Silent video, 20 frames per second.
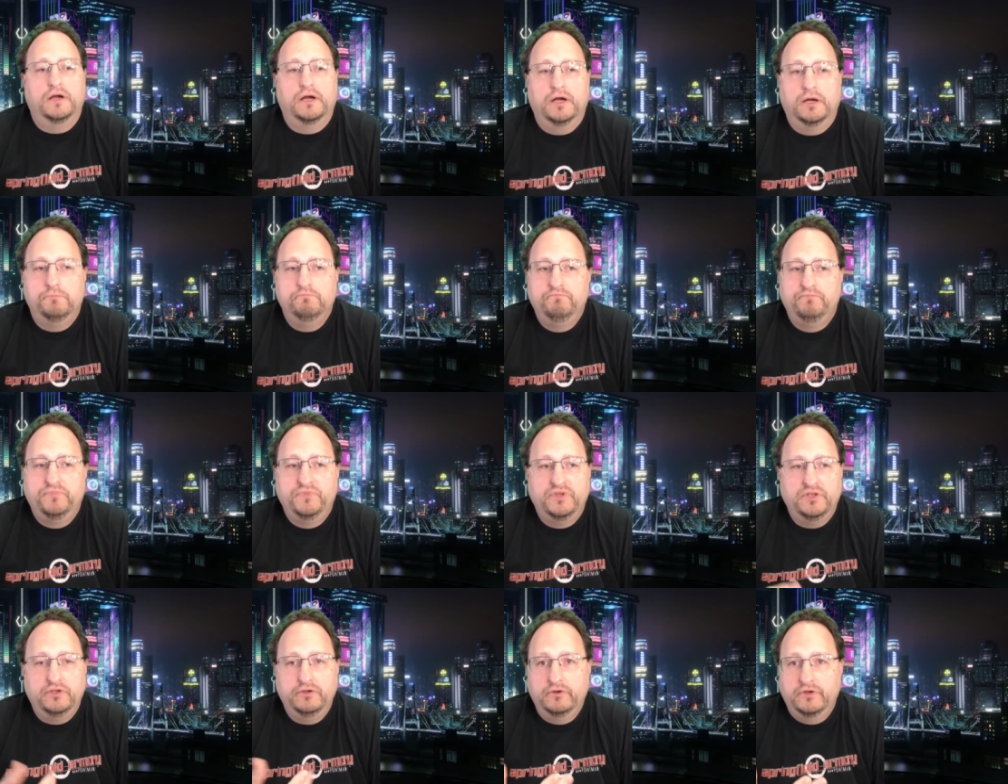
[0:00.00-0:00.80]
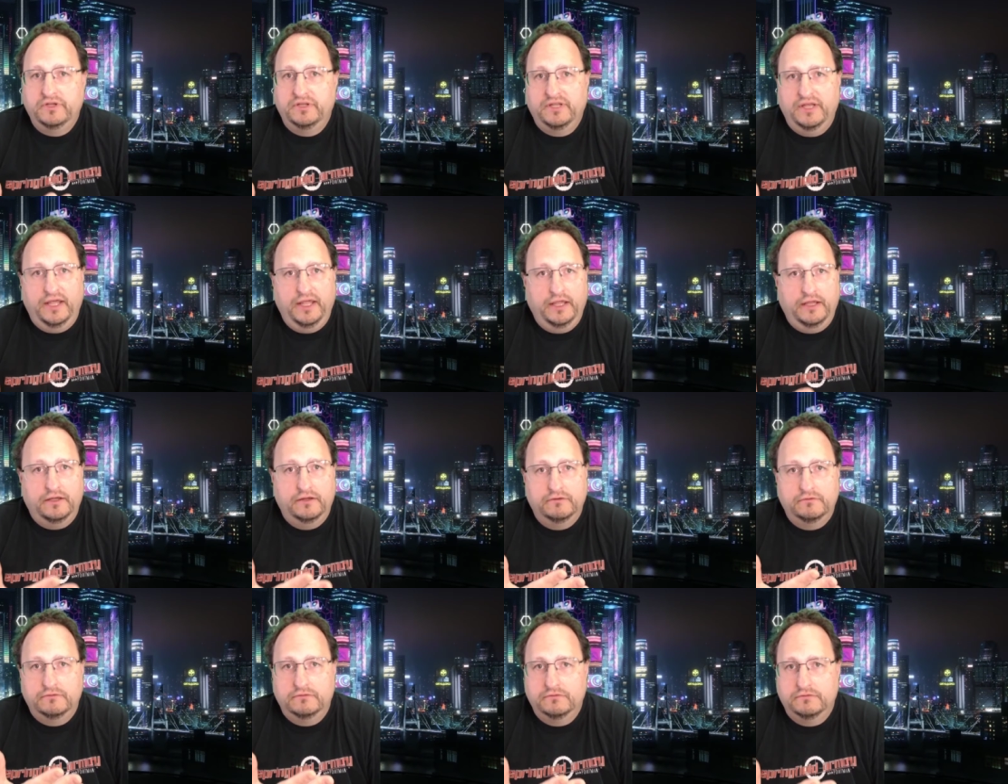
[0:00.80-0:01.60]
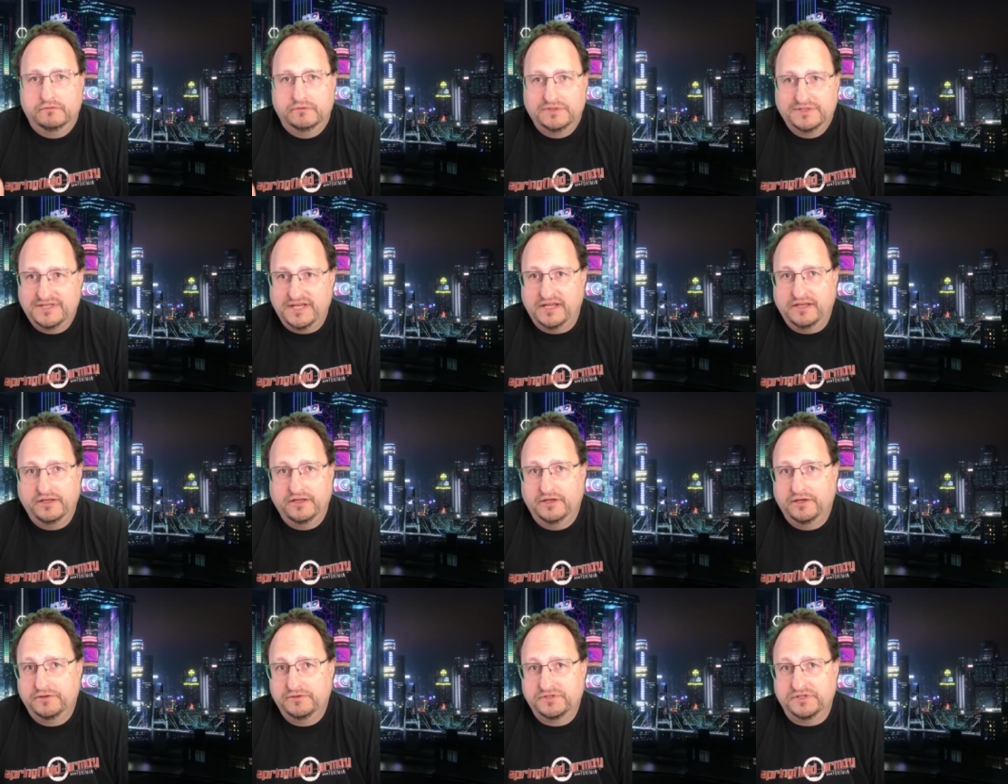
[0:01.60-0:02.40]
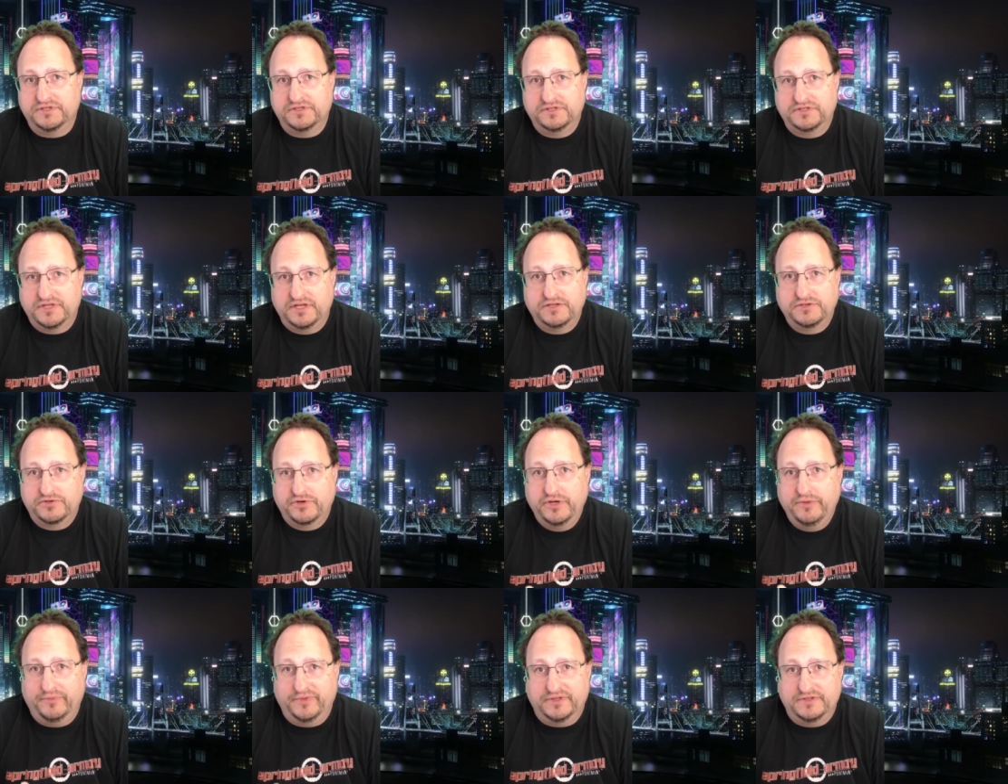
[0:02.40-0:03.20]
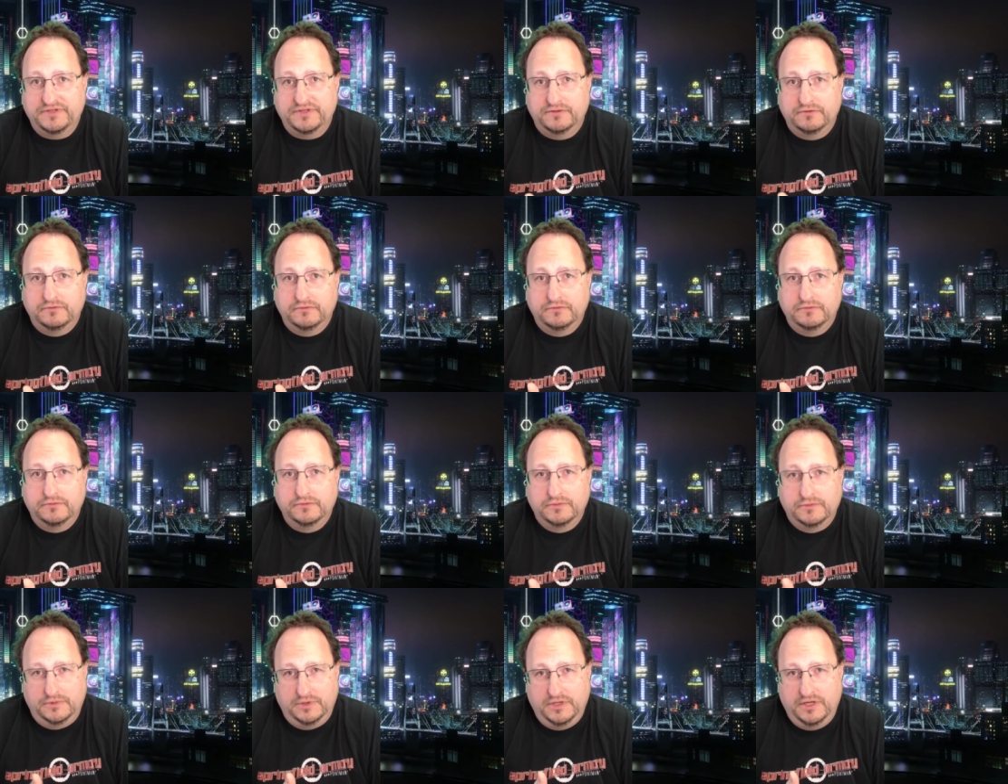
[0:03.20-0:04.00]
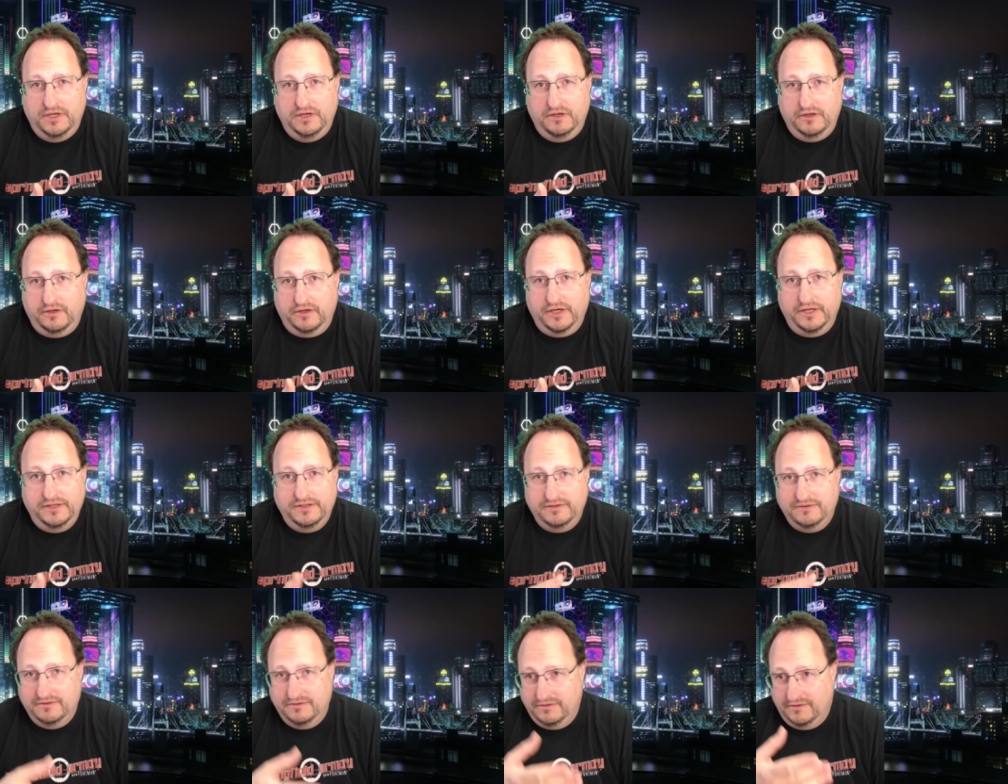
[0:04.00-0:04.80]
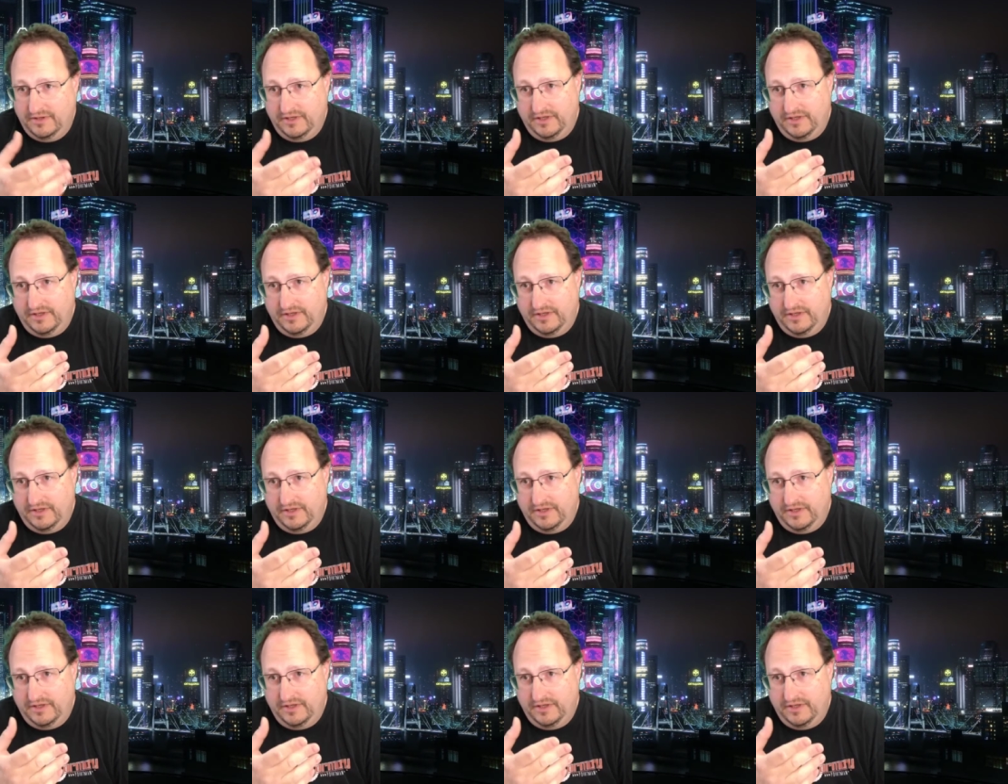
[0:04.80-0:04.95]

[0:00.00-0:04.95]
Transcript: Um, you could take 10 doses, 10 treatments. All right.